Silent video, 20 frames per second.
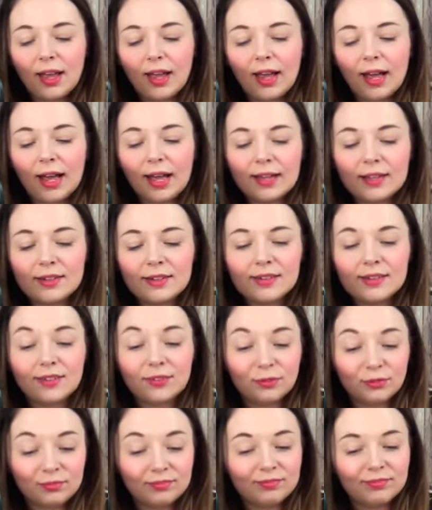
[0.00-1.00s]
And
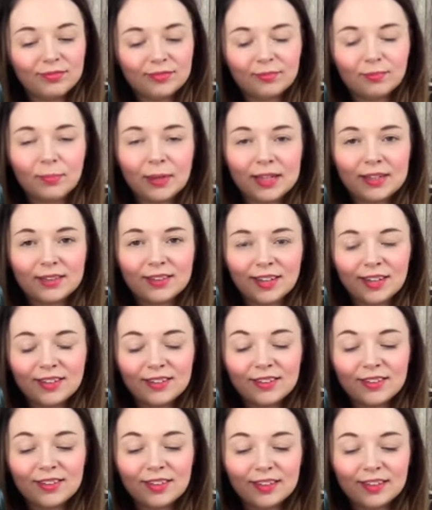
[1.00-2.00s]
makes
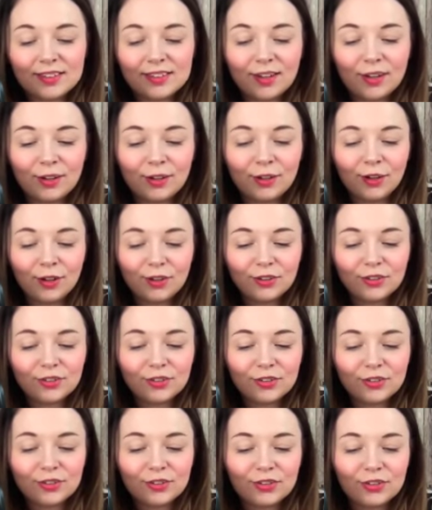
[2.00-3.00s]
sense, that's a lot
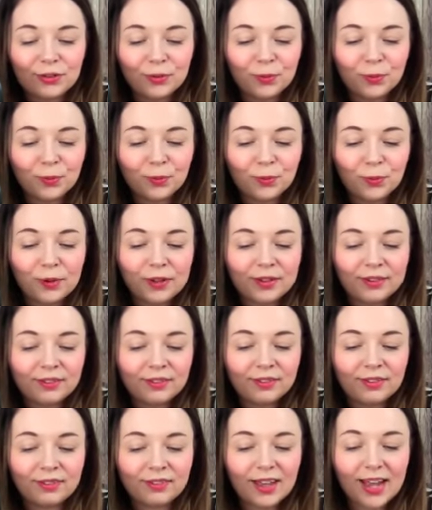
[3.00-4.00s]
to do with
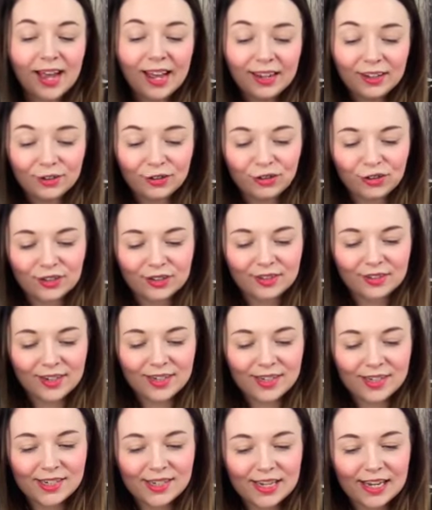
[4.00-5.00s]
action
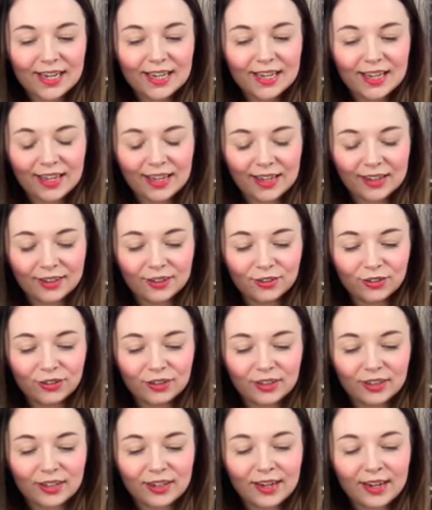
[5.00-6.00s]
and taking action.